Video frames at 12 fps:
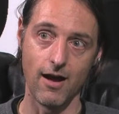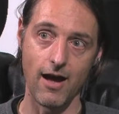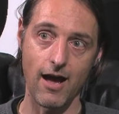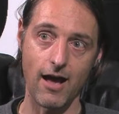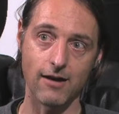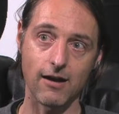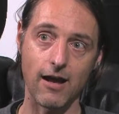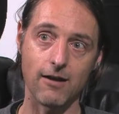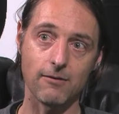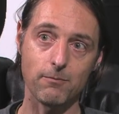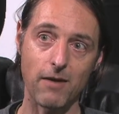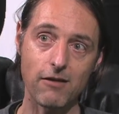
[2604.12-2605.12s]

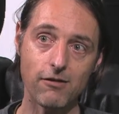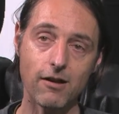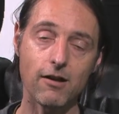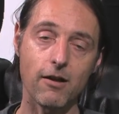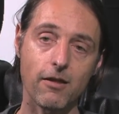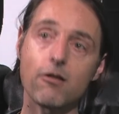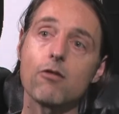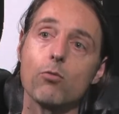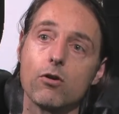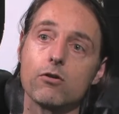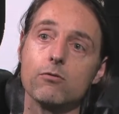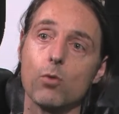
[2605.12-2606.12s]
And basically this is
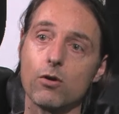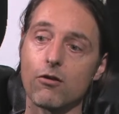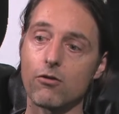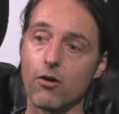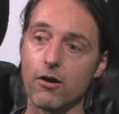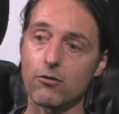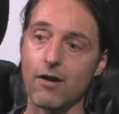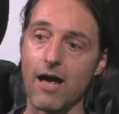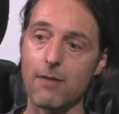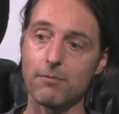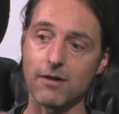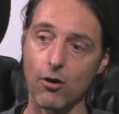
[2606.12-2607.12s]
what is going to
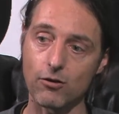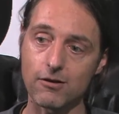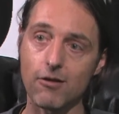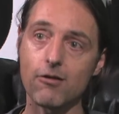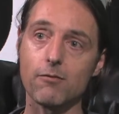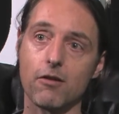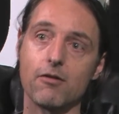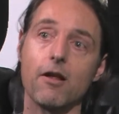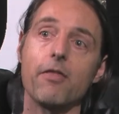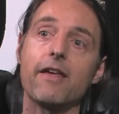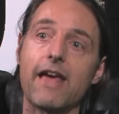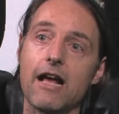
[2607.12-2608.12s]
happen. Autism is
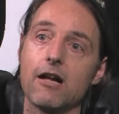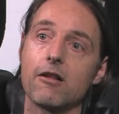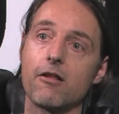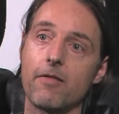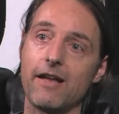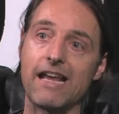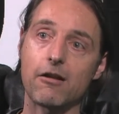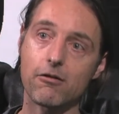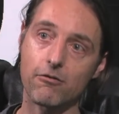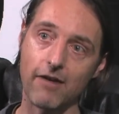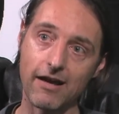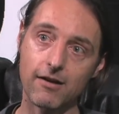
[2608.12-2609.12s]
nothing else than
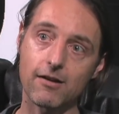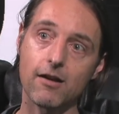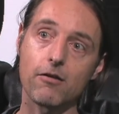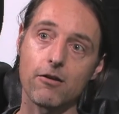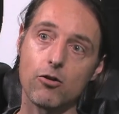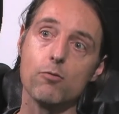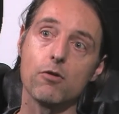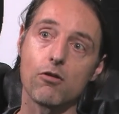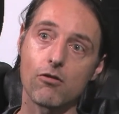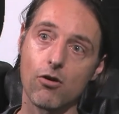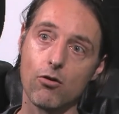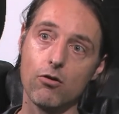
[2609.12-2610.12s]
extracting the human
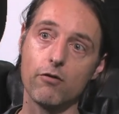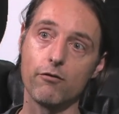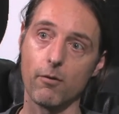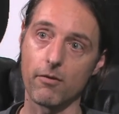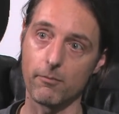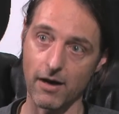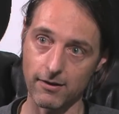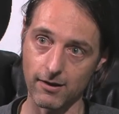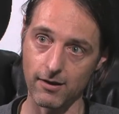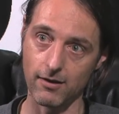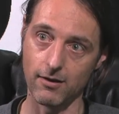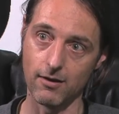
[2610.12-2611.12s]
soul from the
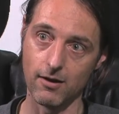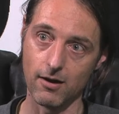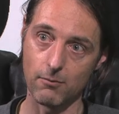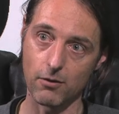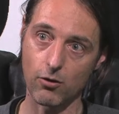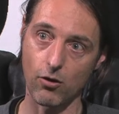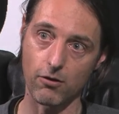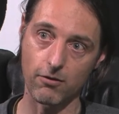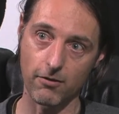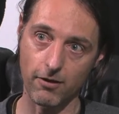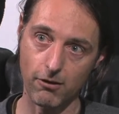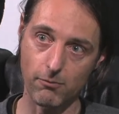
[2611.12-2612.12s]
body, because
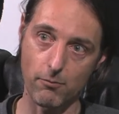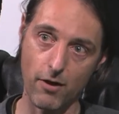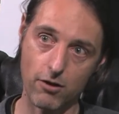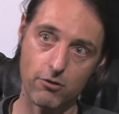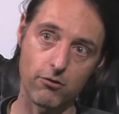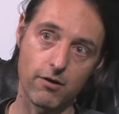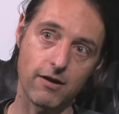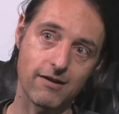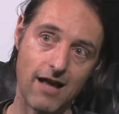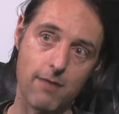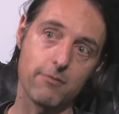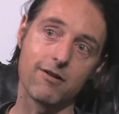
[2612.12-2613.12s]
this mercury
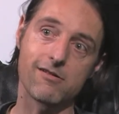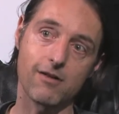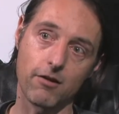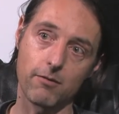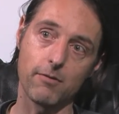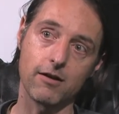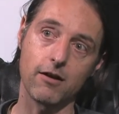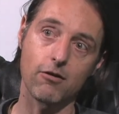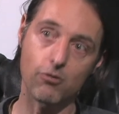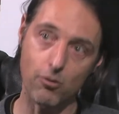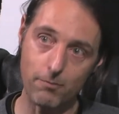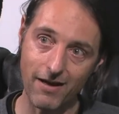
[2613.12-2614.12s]
damage in the body
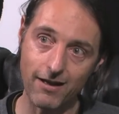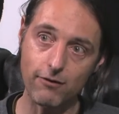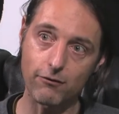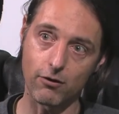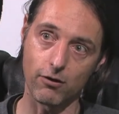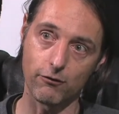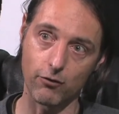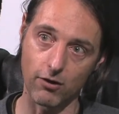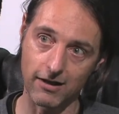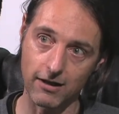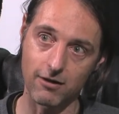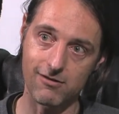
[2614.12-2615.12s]
is so painful for
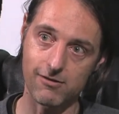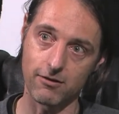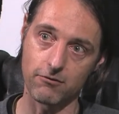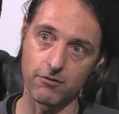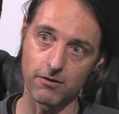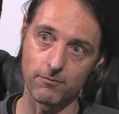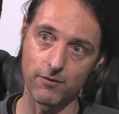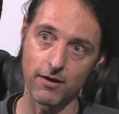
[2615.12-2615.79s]
little children